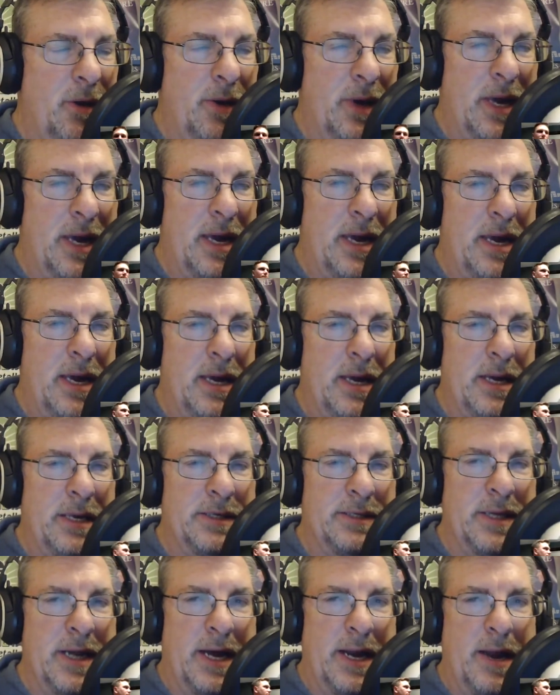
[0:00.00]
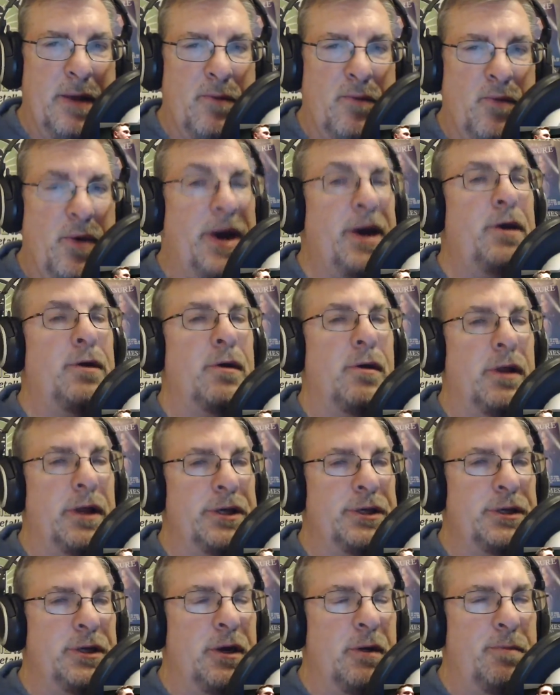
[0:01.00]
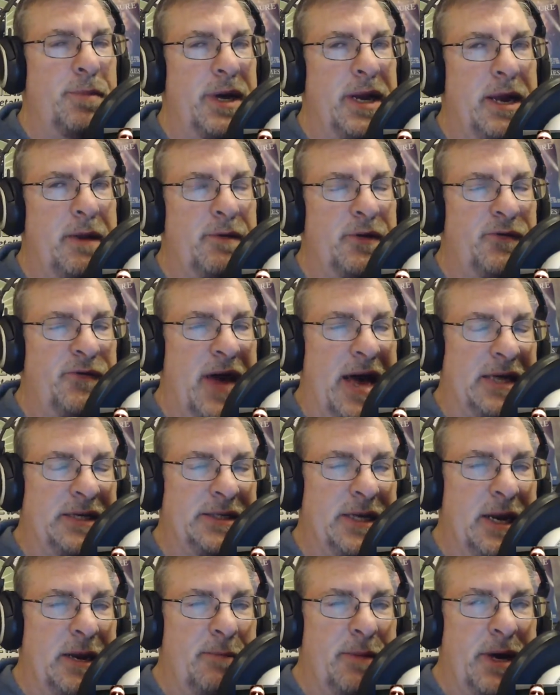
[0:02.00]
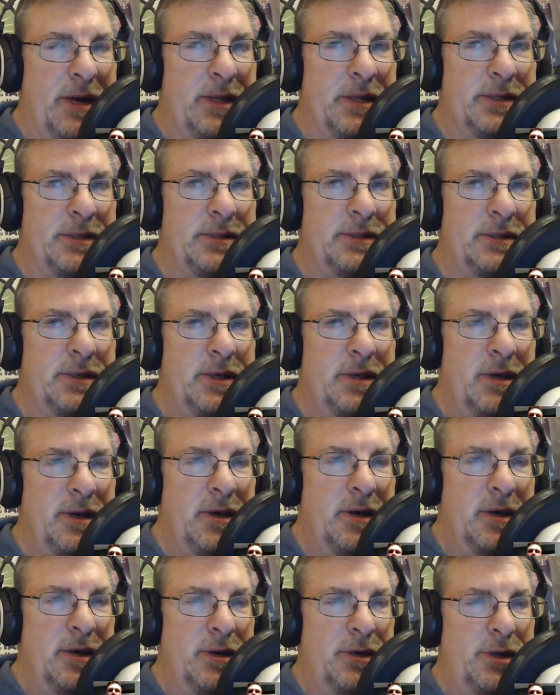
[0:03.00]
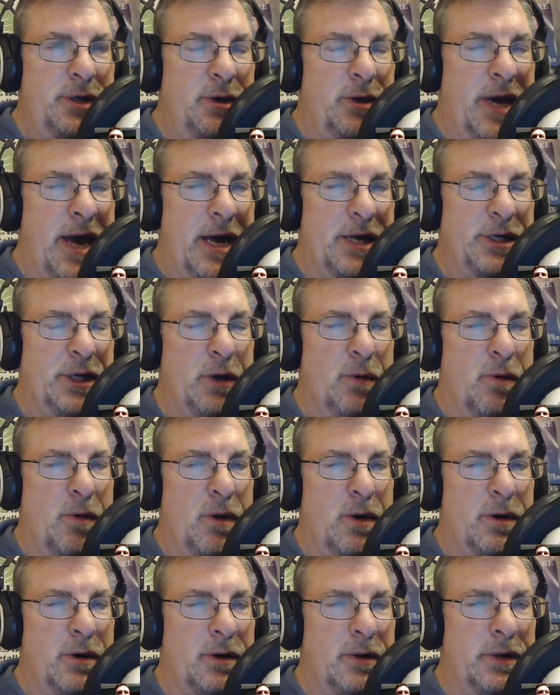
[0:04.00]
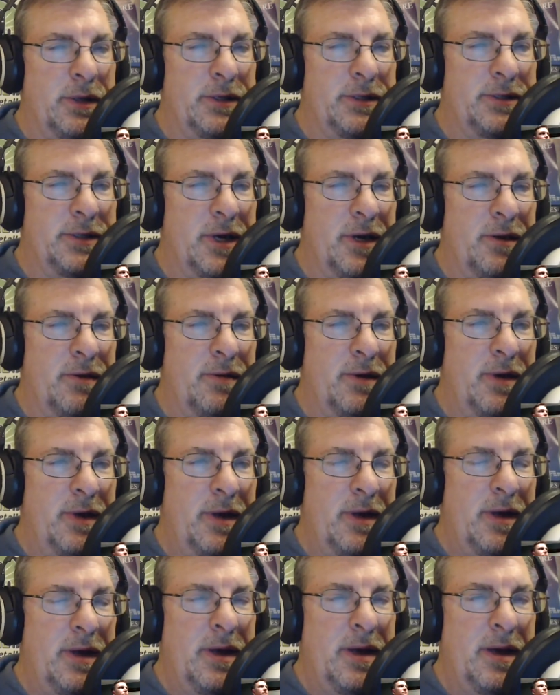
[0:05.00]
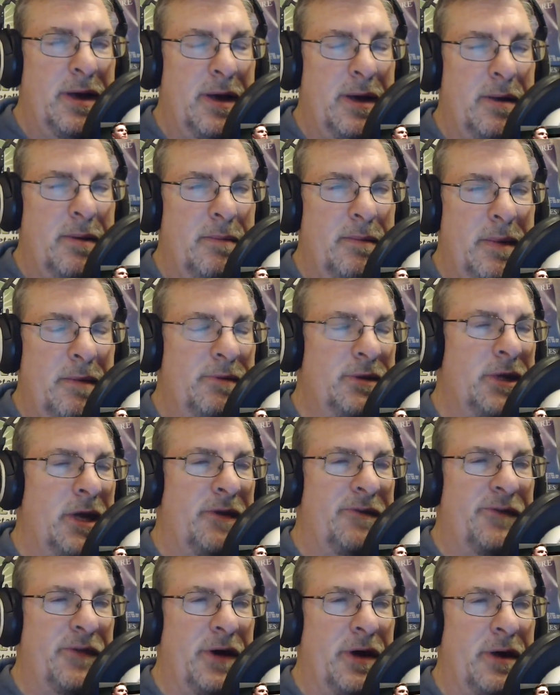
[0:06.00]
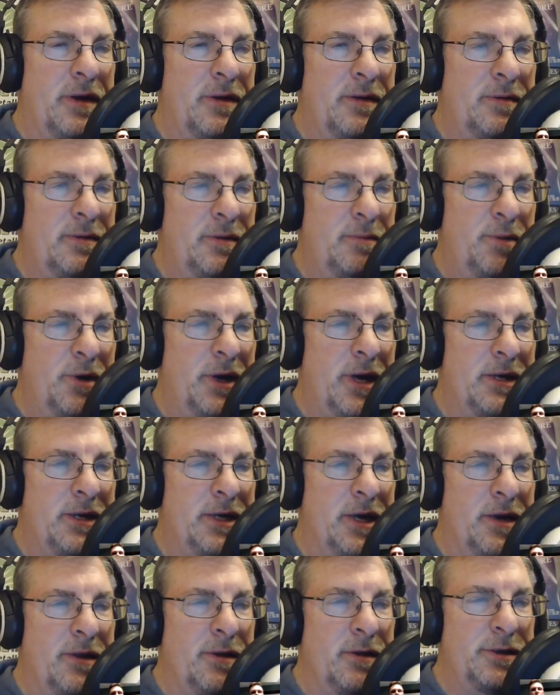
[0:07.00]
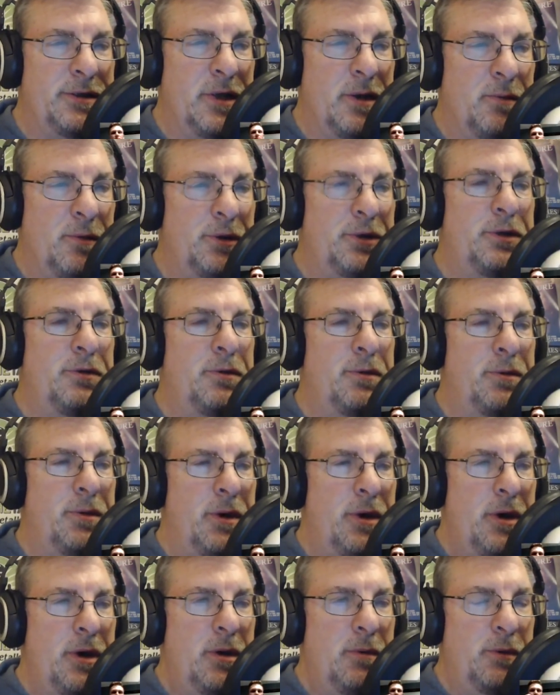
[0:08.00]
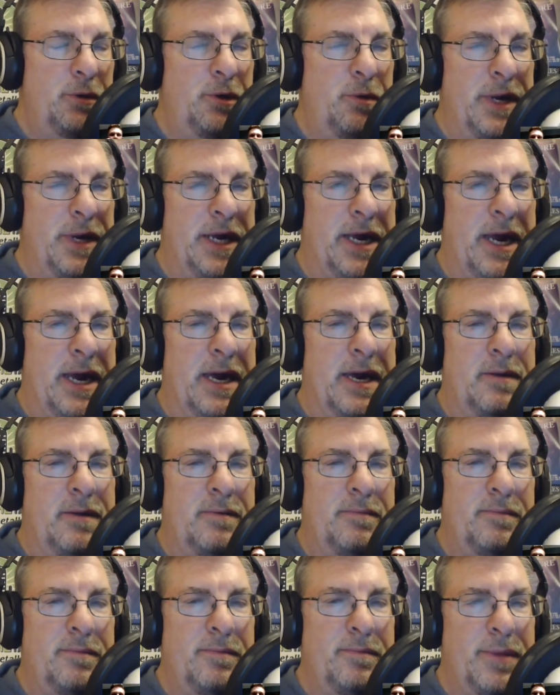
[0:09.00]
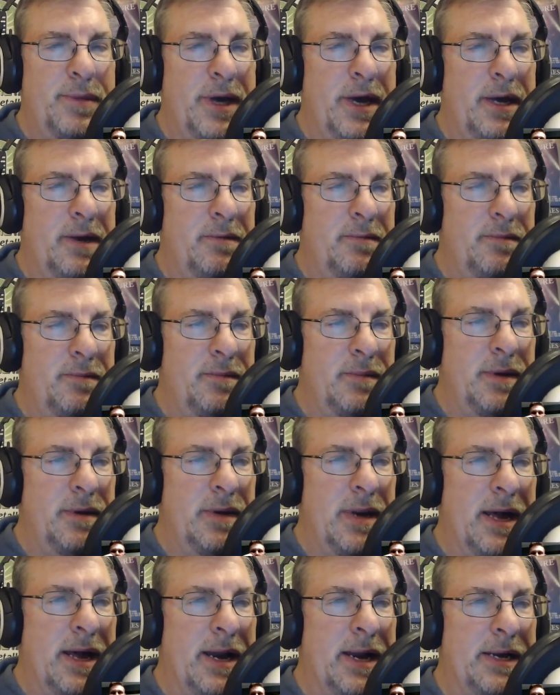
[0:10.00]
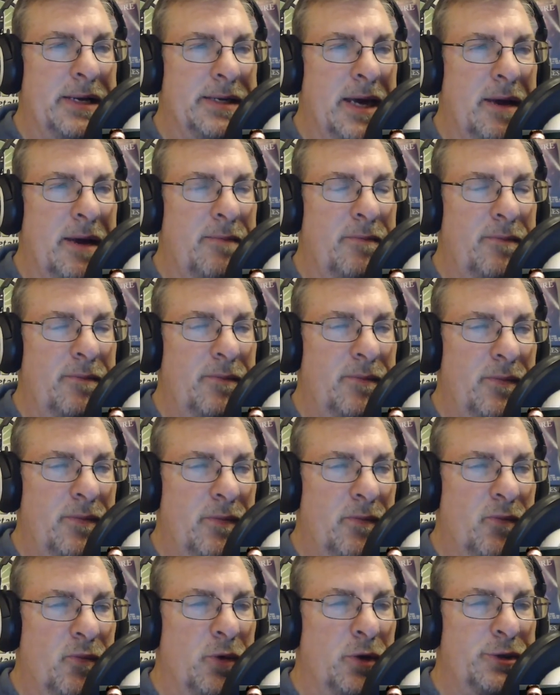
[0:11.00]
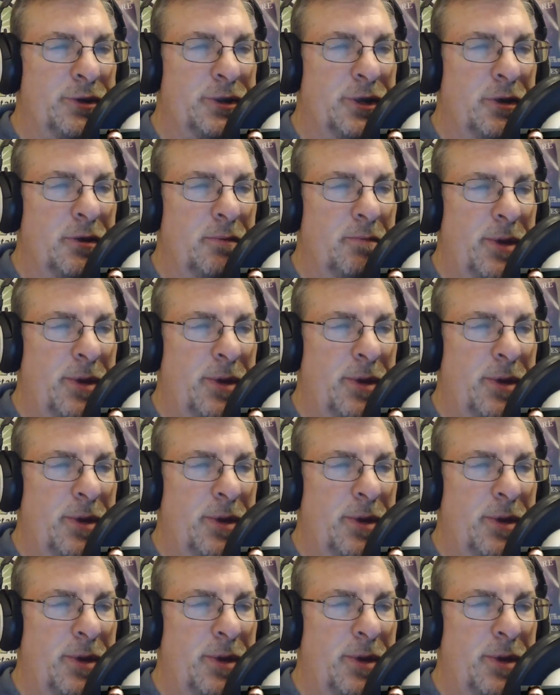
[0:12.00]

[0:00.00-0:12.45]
He is not a regular listener, but he was fascinated by this geocaching oracle, and so it was a lot of fun putting that together. So we'll do one again, but not anytime real soon.